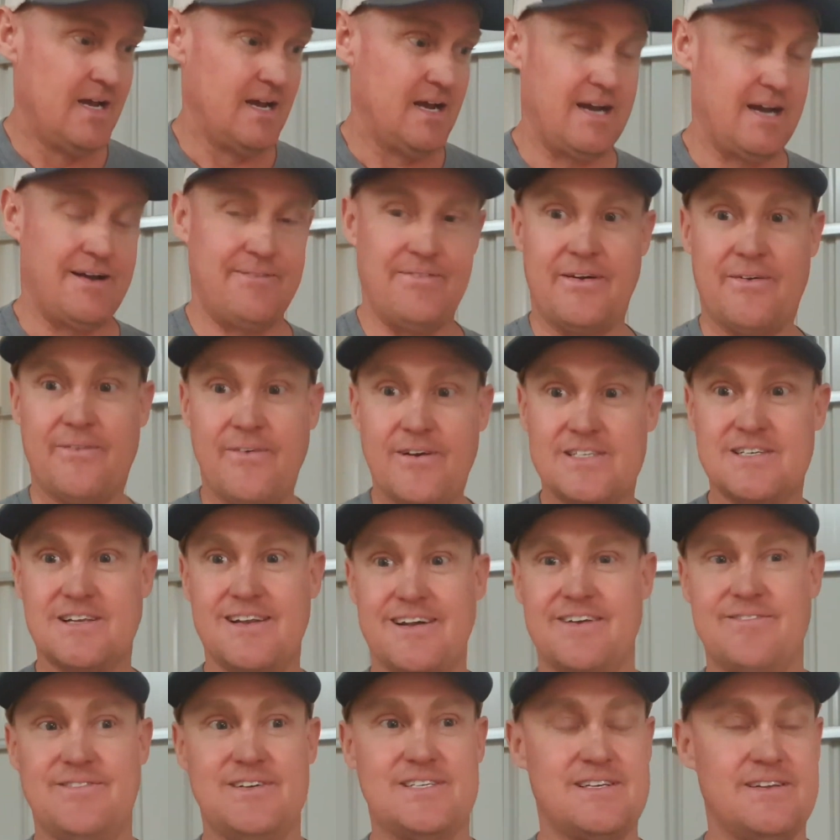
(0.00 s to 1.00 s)
There was a
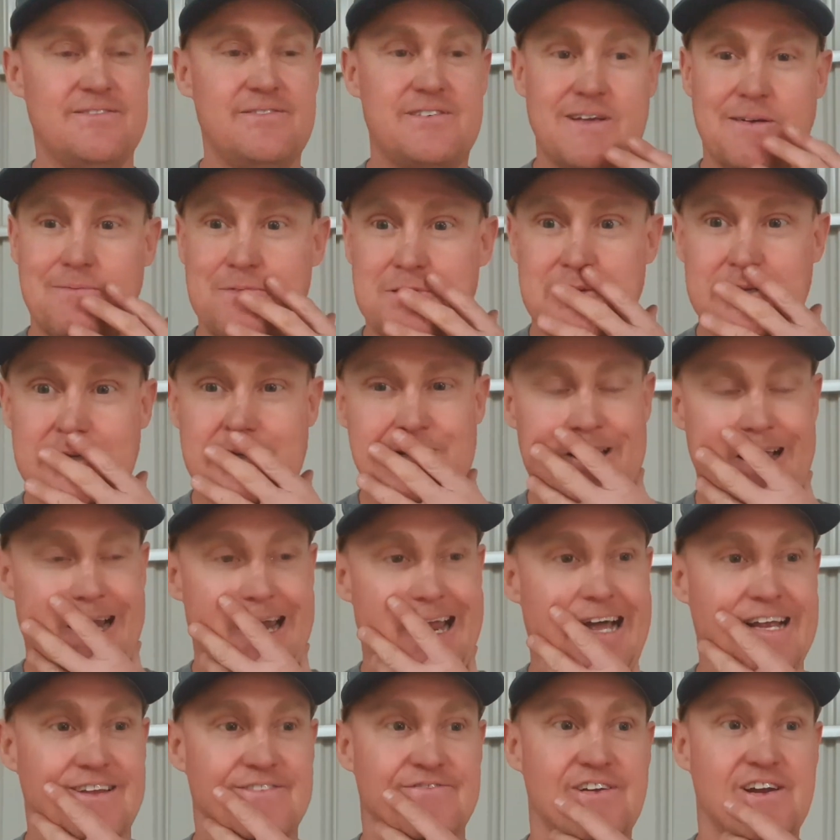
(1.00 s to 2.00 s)
lot of misconceptions with that
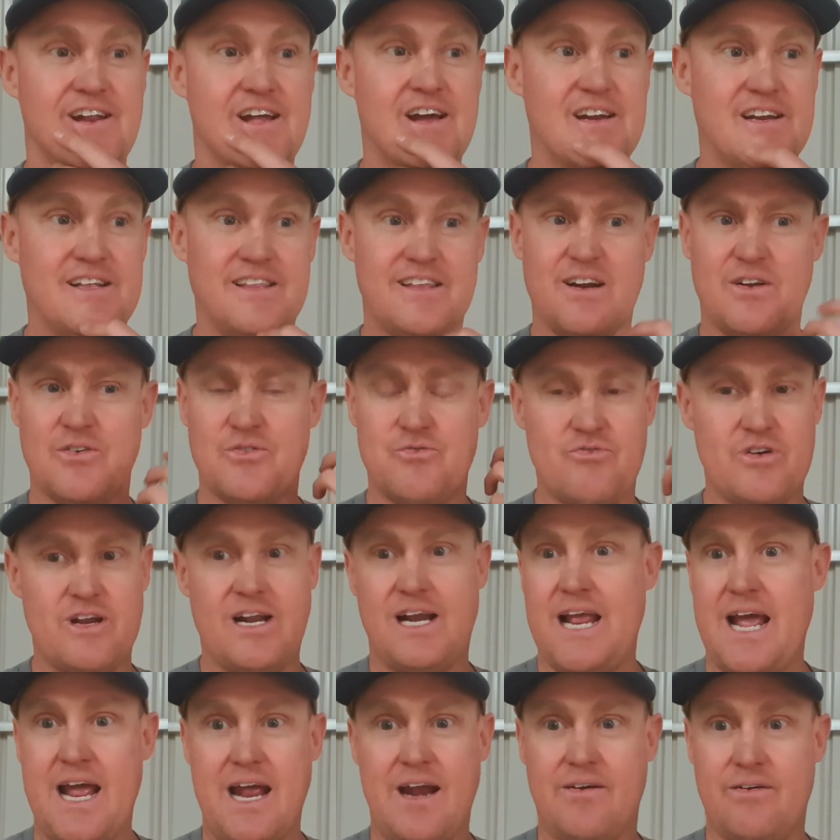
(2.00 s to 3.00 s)
last video I did that I was
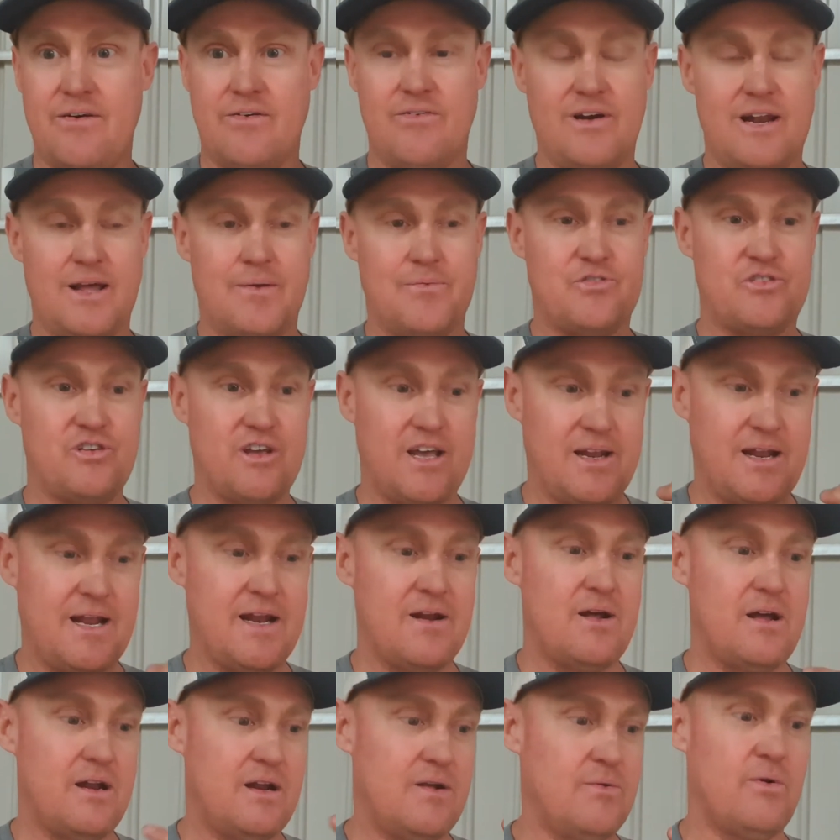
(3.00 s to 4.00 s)
really angry, really upset,
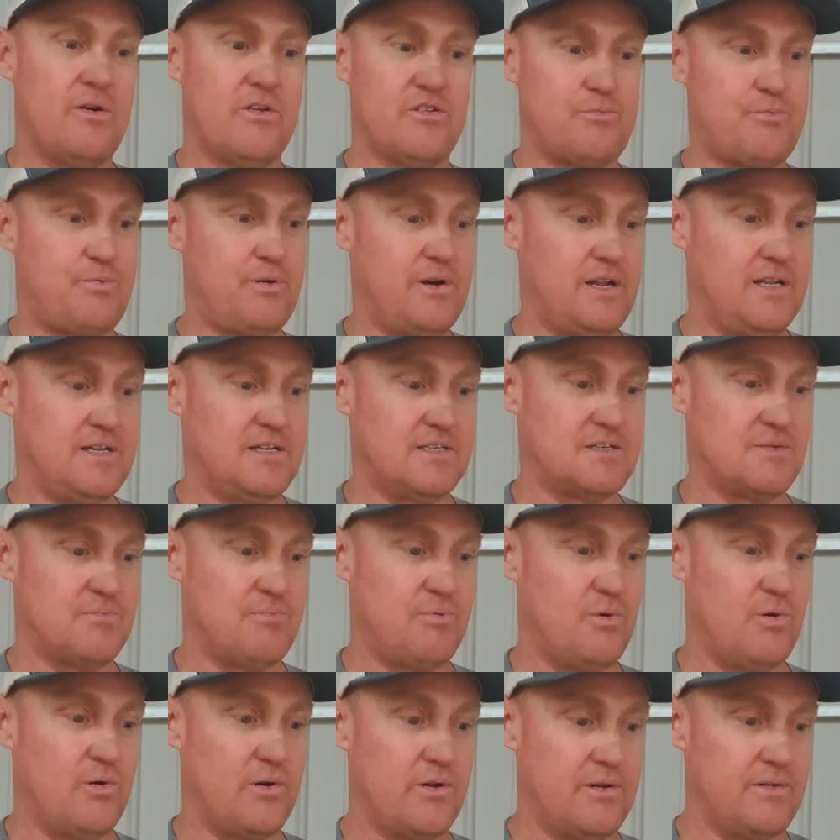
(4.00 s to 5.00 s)
and I was pretty
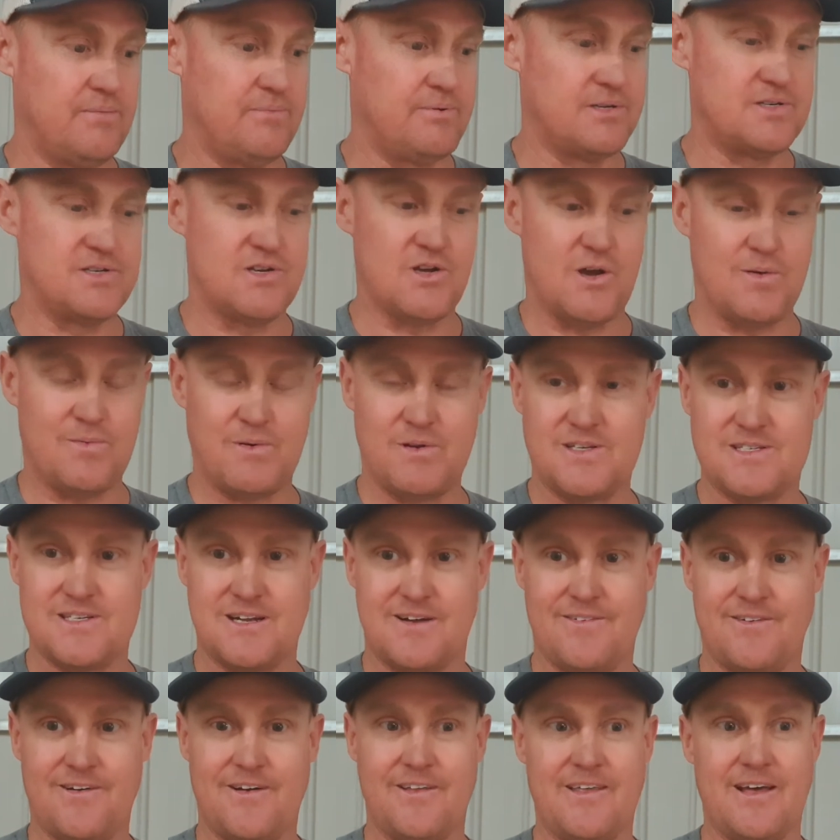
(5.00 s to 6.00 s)
disappointed and perturbed and
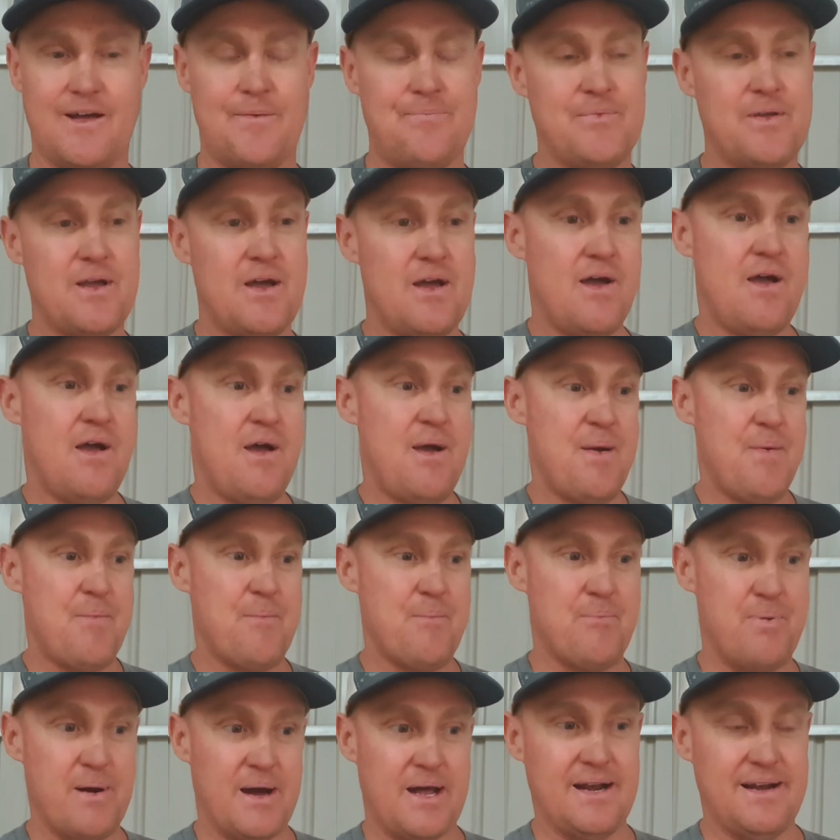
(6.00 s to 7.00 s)
stuff like that.
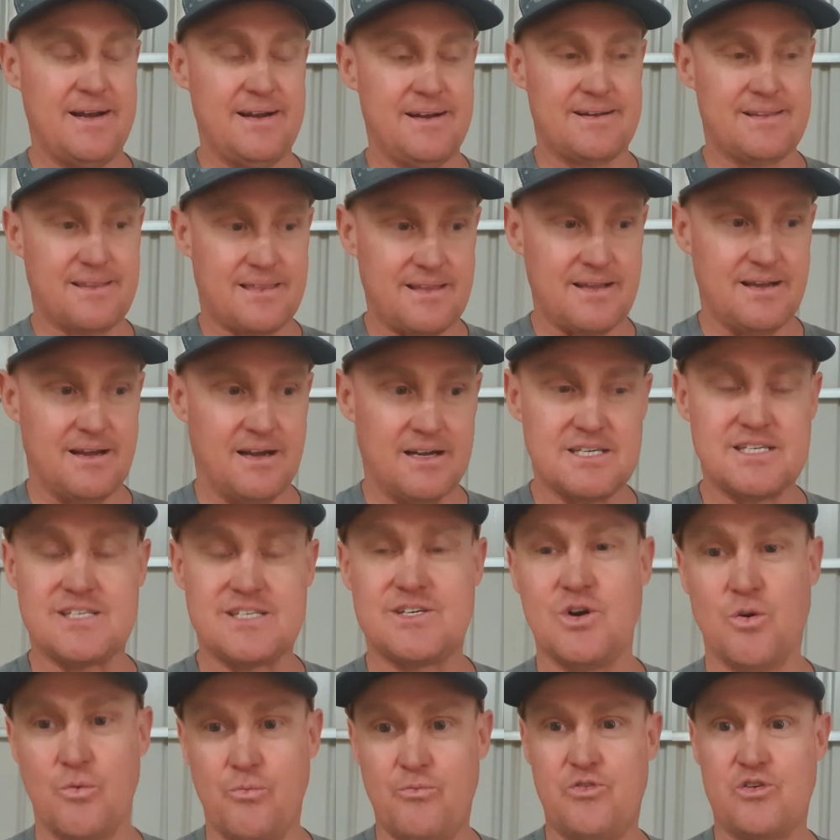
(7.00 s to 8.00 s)
But I
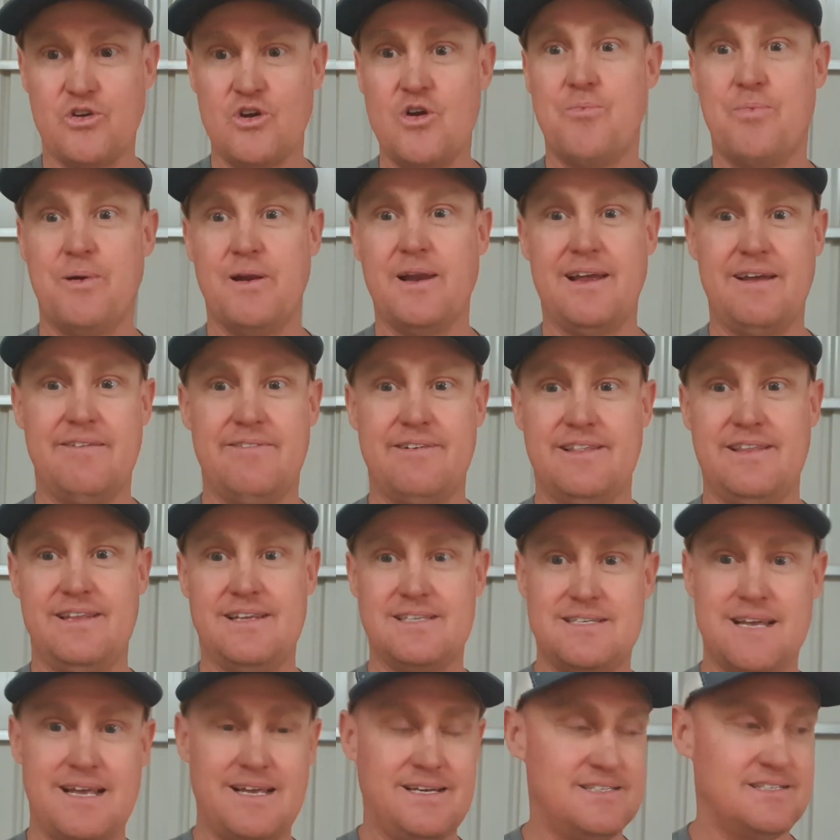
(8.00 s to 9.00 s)
still do believe in
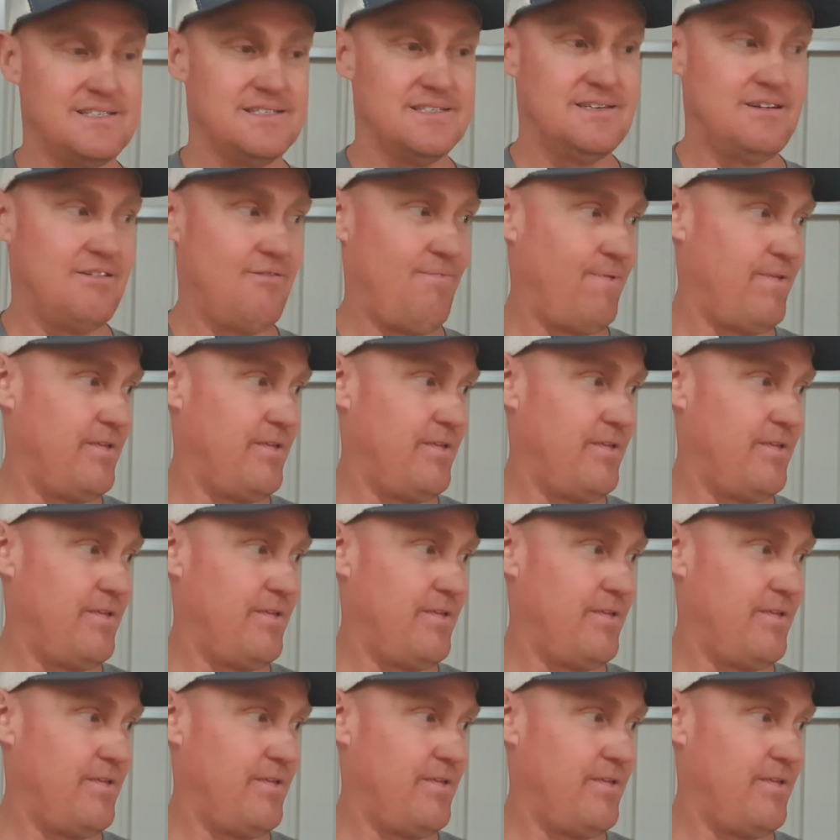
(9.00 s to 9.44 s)
this engine.